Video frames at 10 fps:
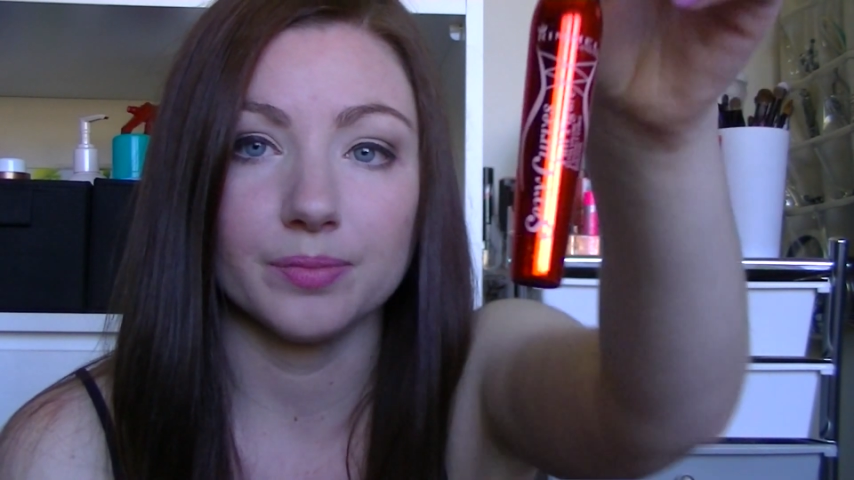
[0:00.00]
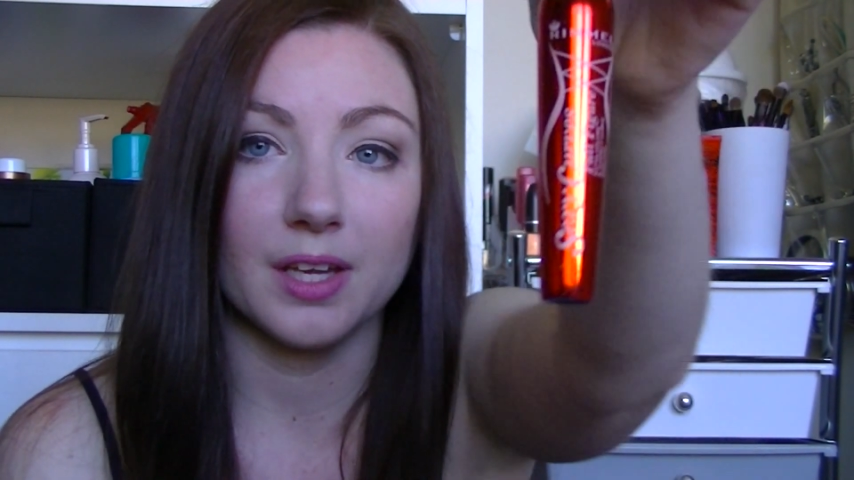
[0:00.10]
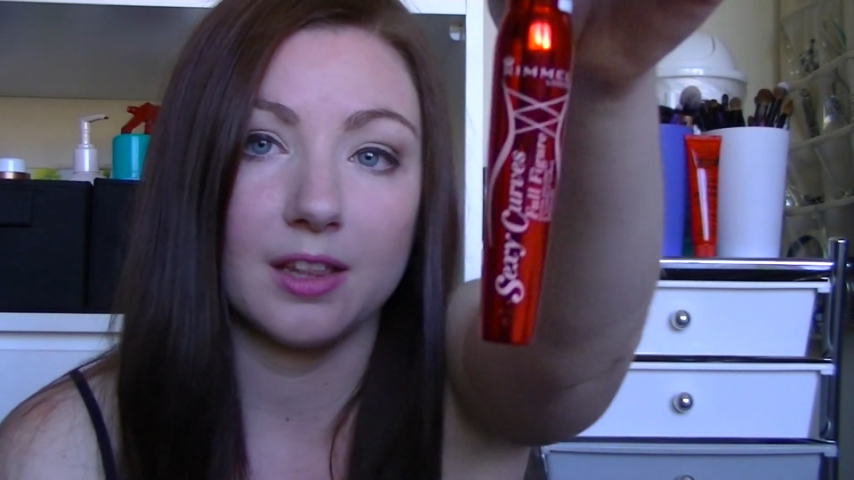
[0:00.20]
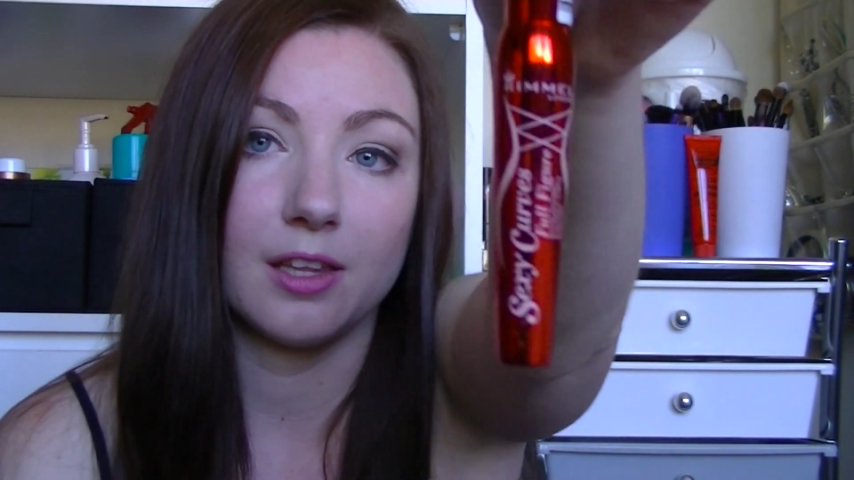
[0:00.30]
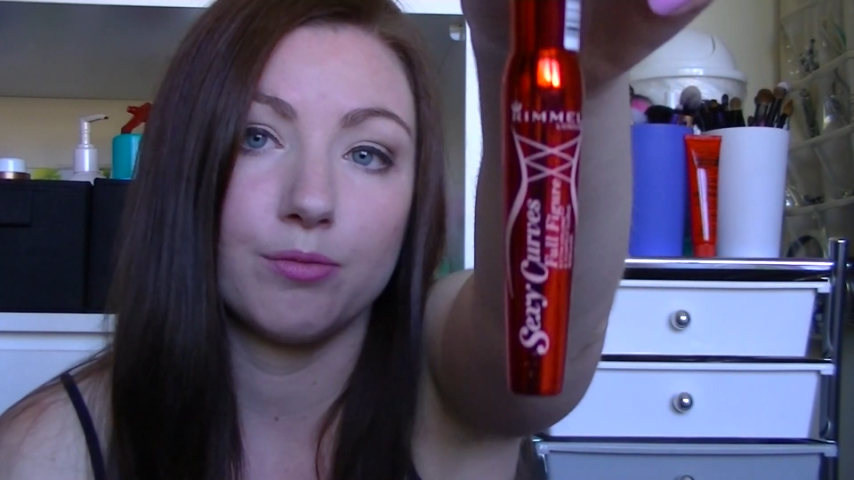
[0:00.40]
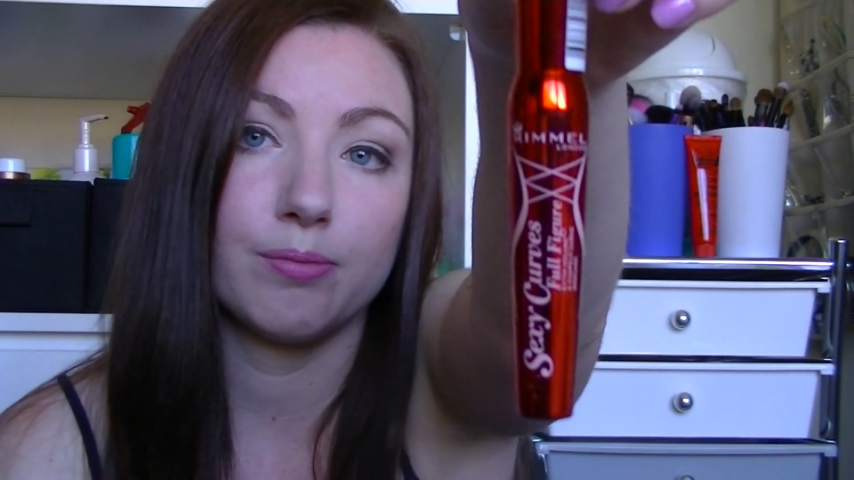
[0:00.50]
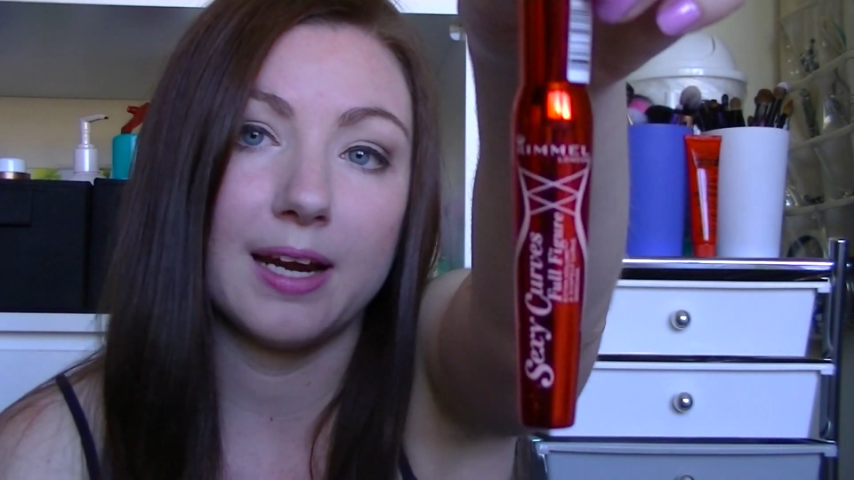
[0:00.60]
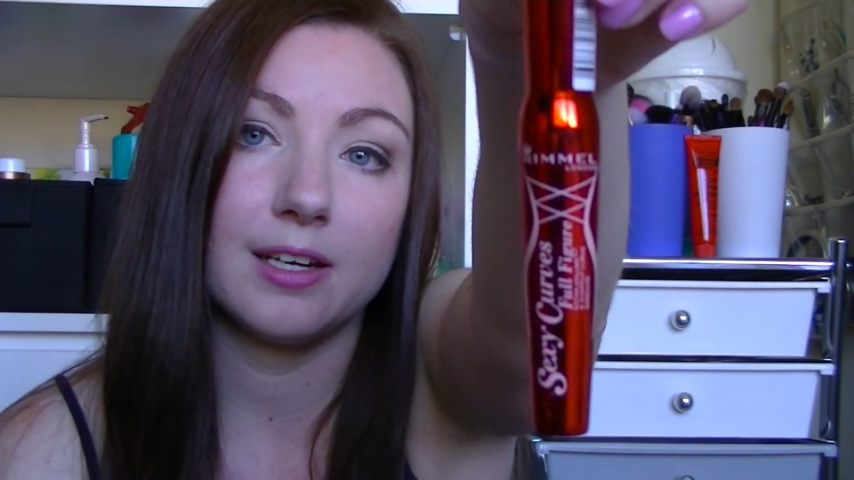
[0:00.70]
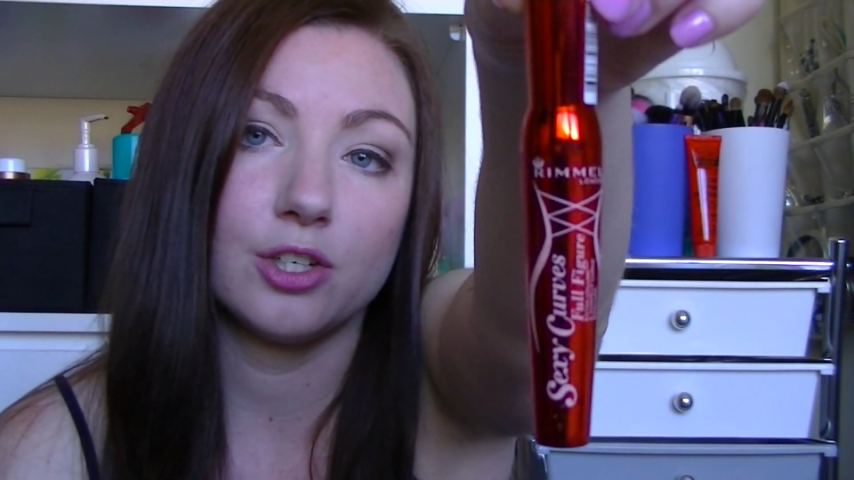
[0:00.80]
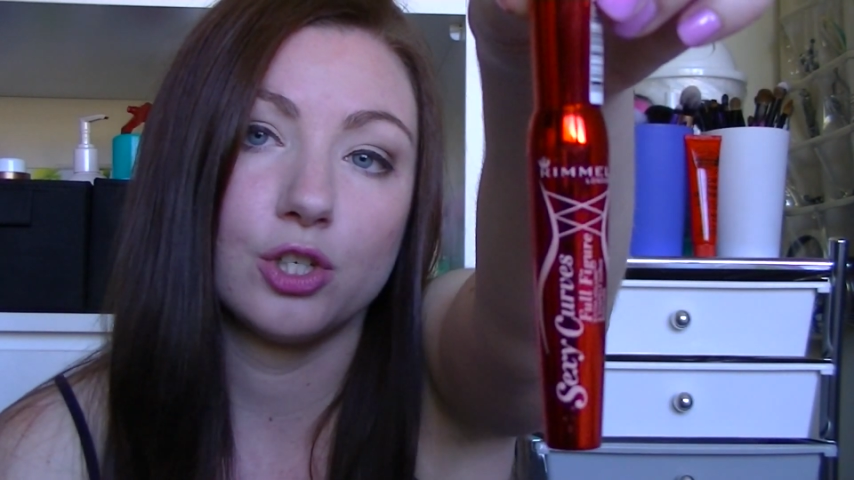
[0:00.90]
in the
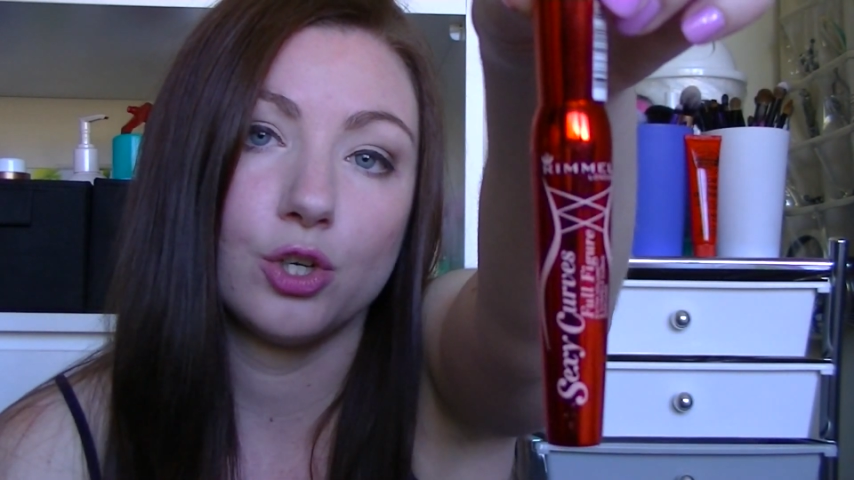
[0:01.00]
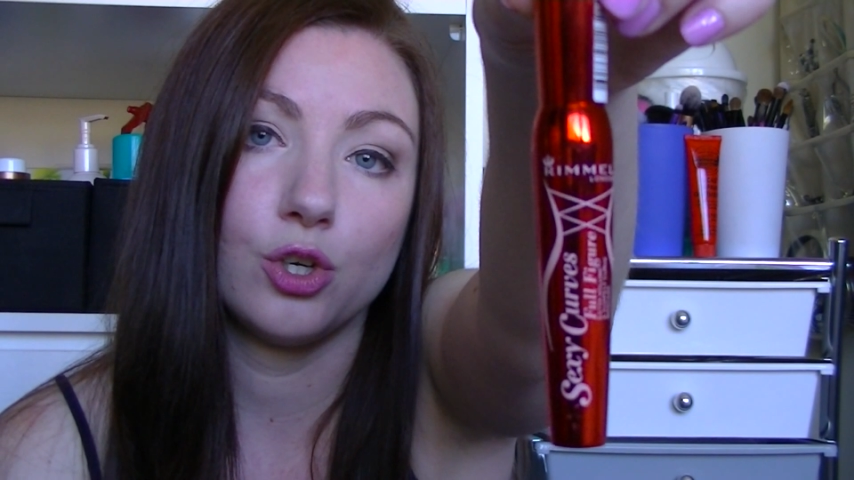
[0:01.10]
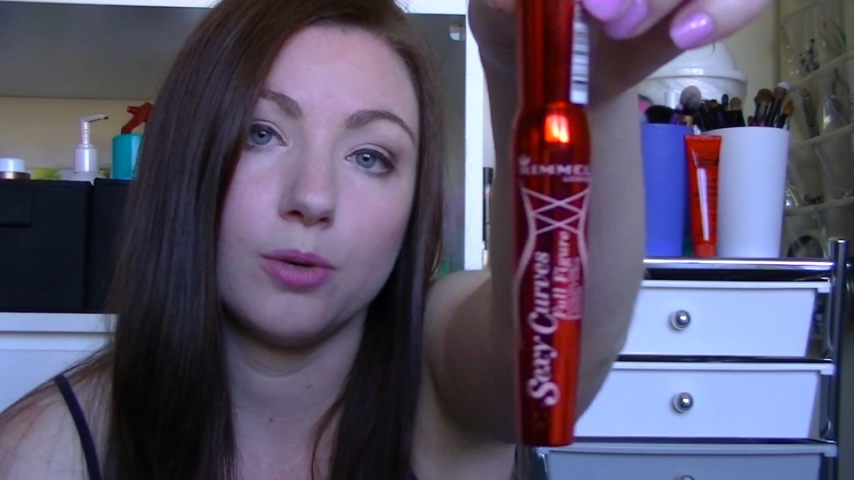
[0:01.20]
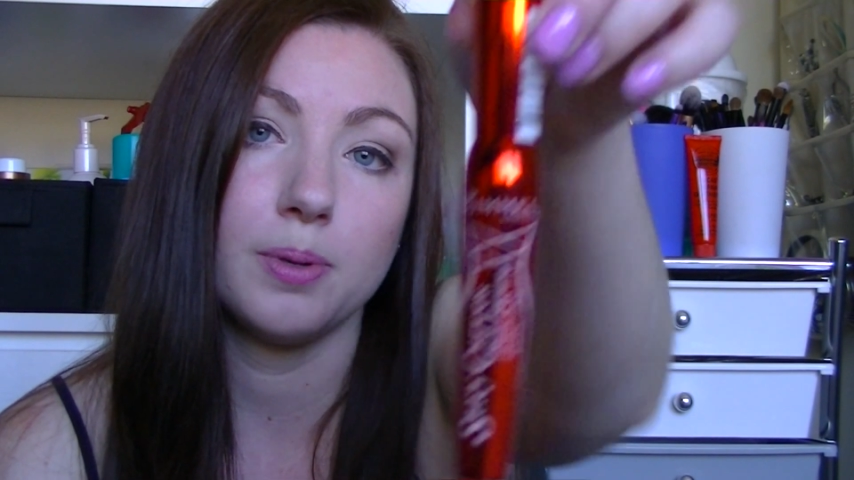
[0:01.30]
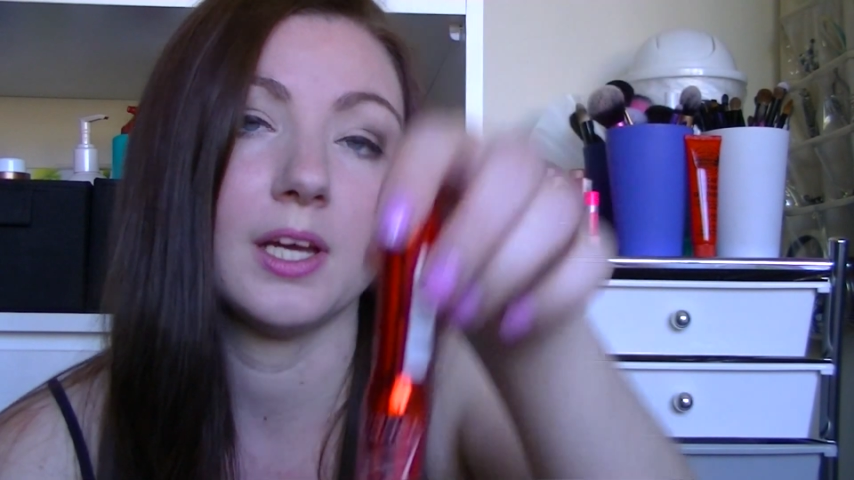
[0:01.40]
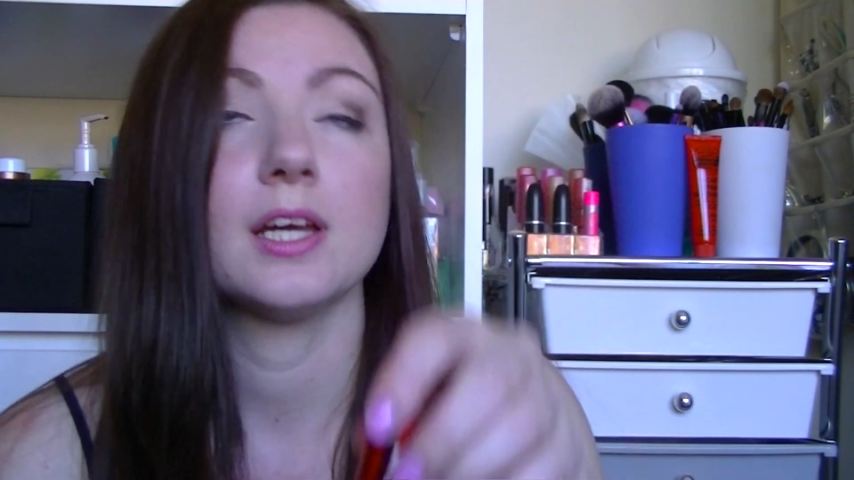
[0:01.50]
red tube.